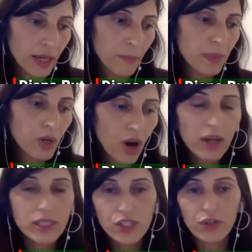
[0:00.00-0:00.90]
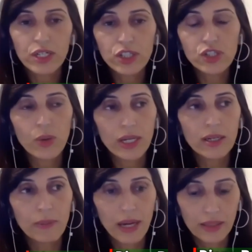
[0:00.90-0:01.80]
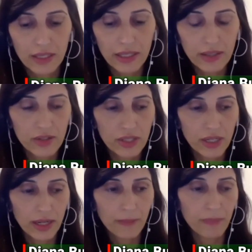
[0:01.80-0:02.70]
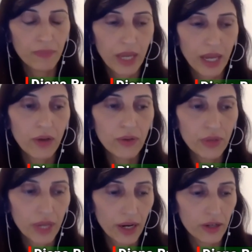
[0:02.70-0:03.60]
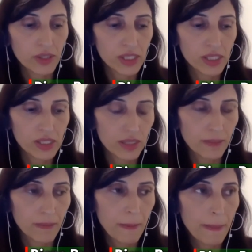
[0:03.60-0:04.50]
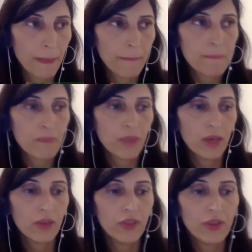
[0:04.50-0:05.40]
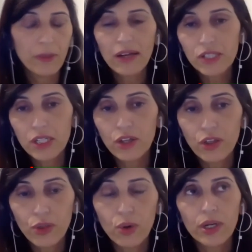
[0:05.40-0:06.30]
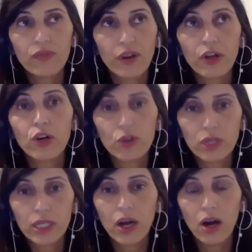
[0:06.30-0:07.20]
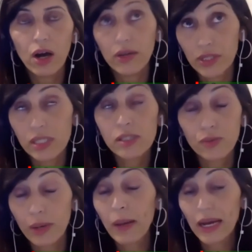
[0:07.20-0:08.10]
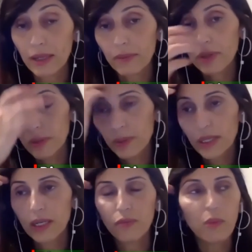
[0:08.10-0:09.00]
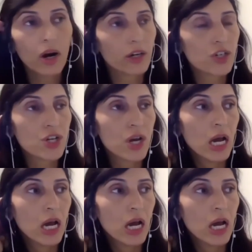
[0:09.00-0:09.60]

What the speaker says: Because there is no independent healthcare system, the Palestinian Authority very early on, this is way back in the beginning of March,